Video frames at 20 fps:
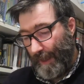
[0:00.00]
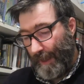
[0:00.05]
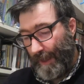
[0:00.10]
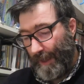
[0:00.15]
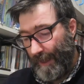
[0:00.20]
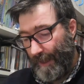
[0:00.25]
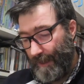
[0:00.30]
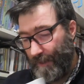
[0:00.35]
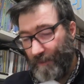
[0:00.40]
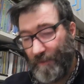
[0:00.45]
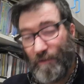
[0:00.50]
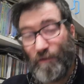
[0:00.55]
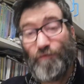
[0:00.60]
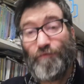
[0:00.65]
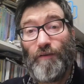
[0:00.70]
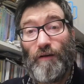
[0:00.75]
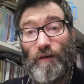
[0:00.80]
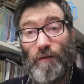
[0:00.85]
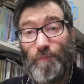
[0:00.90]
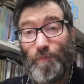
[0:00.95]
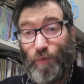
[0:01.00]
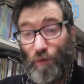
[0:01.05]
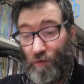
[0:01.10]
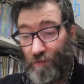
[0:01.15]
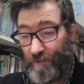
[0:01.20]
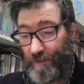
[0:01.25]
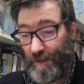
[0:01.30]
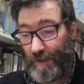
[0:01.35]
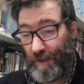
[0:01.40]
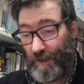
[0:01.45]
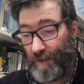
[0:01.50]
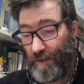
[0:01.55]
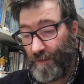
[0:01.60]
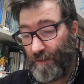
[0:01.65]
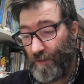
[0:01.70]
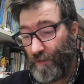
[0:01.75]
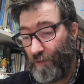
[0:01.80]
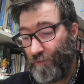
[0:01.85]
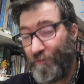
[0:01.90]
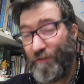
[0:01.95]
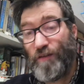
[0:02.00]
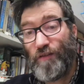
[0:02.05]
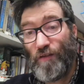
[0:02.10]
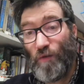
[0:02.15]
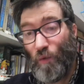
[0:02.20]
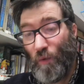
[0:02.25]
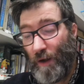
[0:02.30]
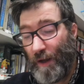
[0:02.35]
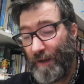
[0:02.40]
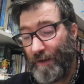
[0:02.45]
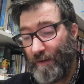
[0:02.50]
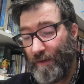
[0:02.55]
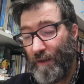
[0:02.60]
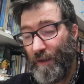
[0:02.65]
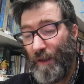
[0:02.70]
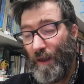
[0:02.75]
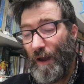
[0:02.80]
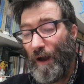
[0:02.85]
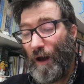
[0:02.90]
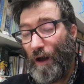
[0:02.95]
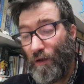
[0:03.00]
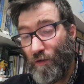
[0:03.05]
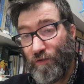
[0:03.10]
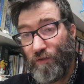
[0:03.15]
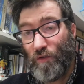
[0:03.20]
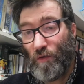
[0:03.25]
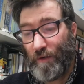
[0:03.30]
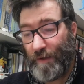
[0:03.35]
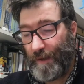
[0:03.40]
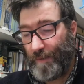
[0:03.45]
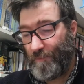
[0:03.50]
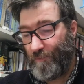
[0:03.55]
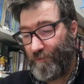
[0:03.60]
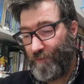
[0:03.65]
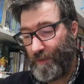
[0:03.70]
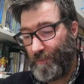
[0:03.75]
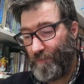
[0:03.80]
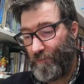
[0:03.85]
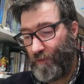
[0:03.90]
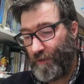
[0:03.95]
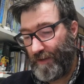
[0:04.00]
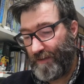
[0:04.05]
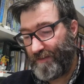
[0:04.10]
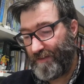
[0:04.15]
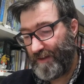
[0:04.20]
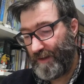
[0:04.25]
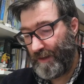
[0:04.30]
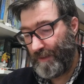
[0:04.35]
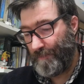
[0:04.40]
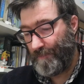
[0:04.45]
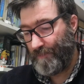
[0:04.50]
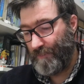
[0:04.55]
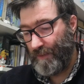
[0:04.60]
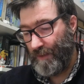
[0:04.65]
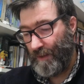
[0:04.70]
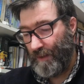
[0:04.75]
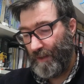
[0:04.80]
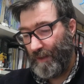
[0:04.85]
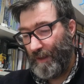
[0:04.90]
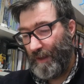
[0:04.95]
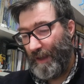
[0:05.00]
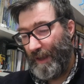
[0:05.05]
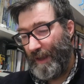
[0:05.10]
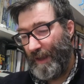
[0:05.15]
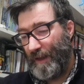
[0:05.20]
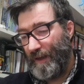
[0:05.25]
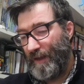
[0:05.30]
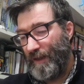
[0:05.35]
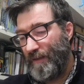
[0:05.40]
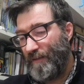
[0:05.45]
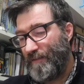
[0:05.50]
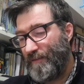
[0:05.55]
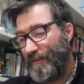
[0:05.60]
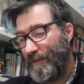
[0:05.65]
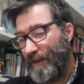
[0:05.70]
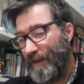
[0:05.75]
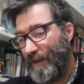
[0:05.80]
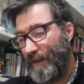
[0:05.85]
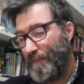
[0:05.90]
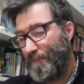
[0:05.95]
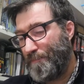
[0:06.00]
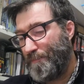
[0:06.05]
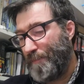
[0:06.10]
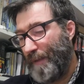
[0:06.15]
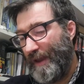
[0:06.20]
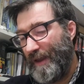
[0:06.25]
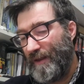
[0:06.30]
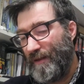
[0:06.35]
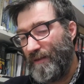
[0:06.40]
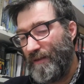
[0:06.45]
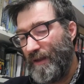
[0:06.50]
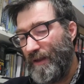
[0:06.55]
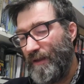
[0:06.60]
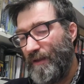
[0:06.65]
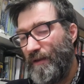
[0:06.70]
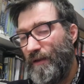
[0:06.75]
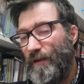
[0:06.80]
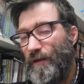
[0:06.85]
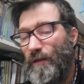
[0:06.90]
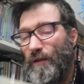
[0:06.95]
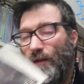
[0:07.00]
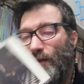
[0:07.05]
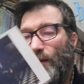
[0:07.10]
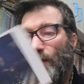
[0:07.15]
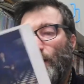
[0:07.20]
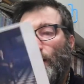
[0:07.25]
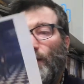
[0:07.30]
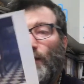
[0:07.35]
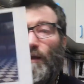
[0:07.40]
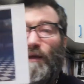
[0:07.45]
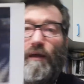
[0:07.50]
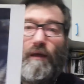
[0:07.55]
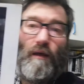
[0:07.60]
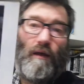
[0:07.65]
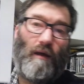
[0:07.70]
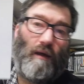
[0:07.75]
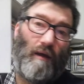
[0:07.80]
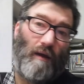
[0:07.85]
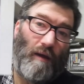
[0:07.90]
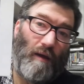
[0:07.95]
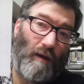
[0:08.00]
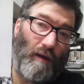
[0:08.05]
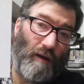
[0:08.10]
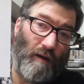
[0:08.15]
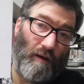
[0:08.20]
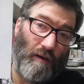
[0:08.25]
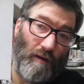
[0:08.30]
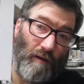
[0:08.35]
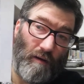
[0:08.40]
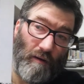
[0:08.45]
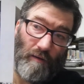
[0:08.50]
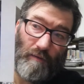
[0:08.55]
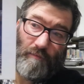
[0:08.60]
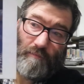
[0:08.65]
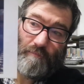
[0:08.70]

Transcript: And the third postcard, official one, also came from Russia, and it's a painting here,